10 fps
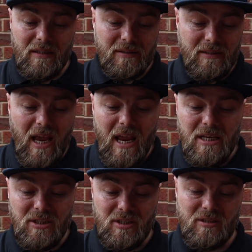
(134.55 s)

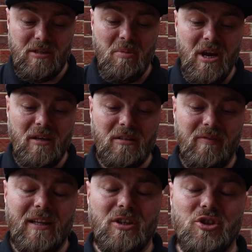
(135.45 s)
the main
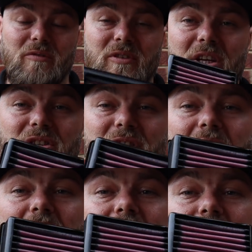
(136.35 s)
advantage of this
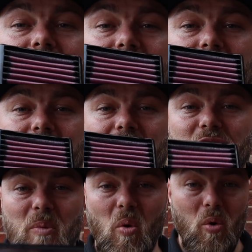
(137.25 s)

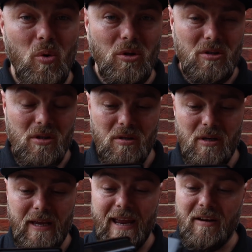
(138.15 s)
sports
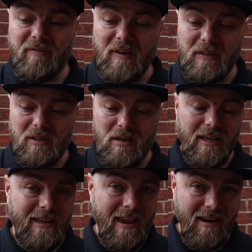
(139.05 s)
air filter
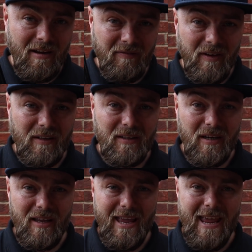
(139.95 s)
like K&N
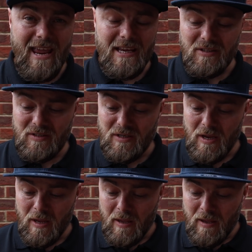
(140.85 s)
filter is
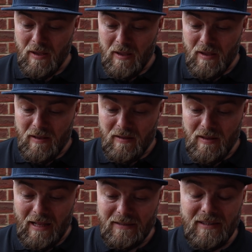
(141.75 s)

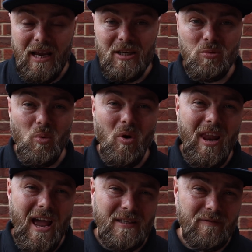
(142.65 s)
that this will
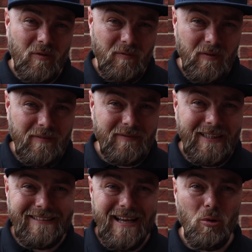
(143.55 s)
last for
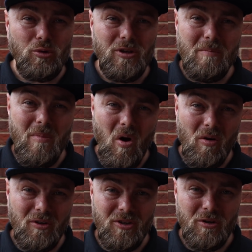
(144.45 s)
50,000
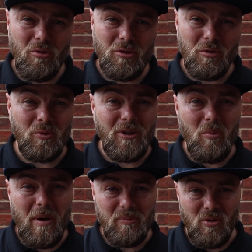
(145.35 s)
miles according with the
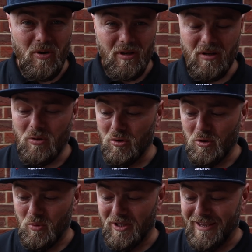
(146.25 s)
website,
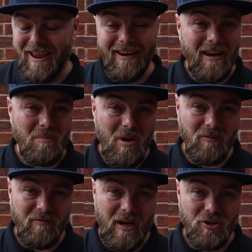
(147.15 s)
according with K&N
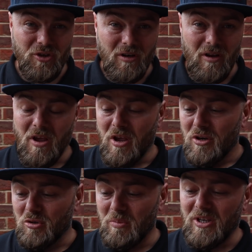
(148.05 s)
manufacturer.
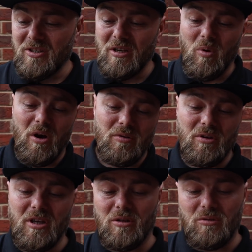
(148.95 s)
So basically what you
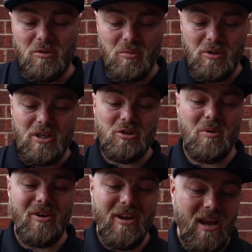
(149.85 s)
need to do with this
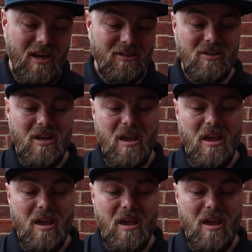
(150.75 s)
one is